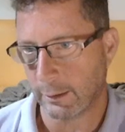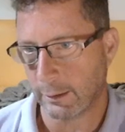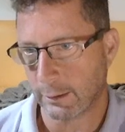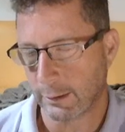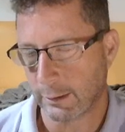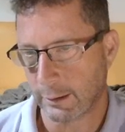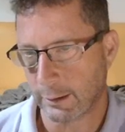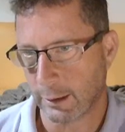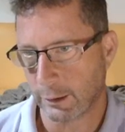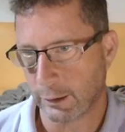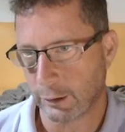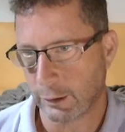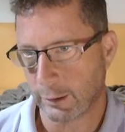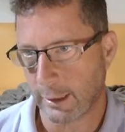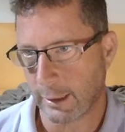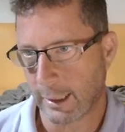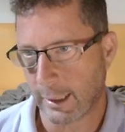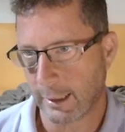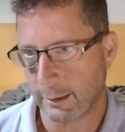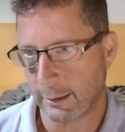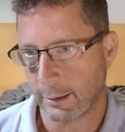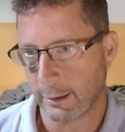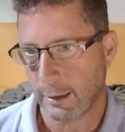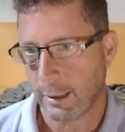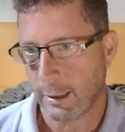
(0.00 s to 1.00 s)
such
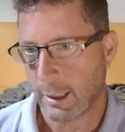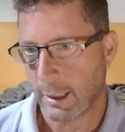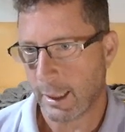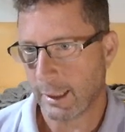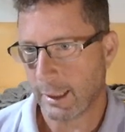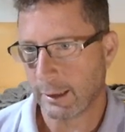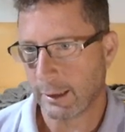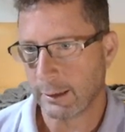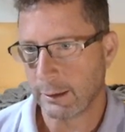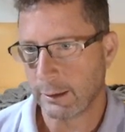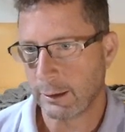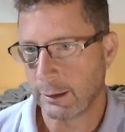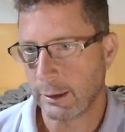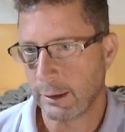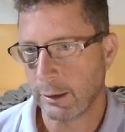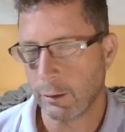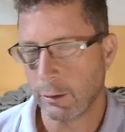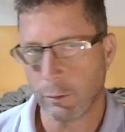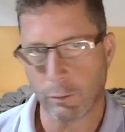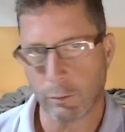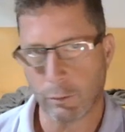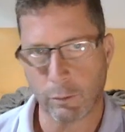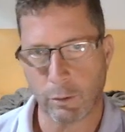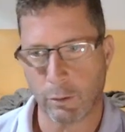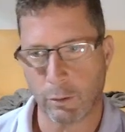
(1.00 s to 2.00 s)
that I continue
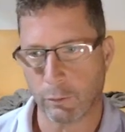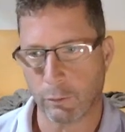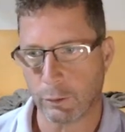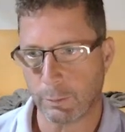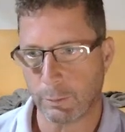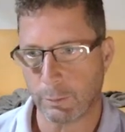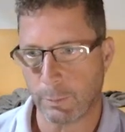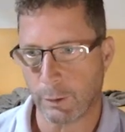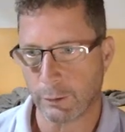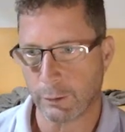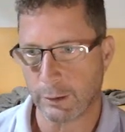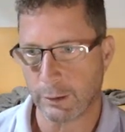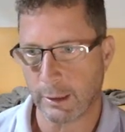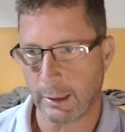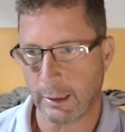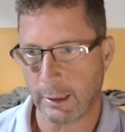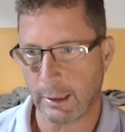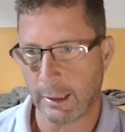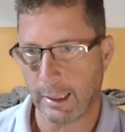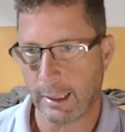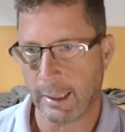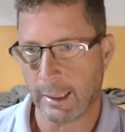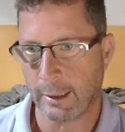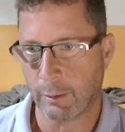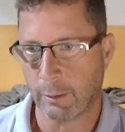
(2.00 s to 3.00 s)
to close
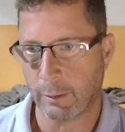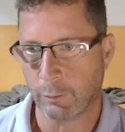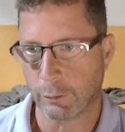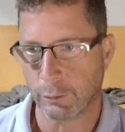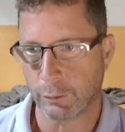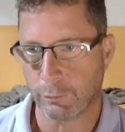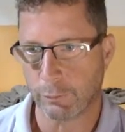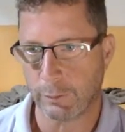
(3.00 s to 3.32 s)
Poncelet n equals 3.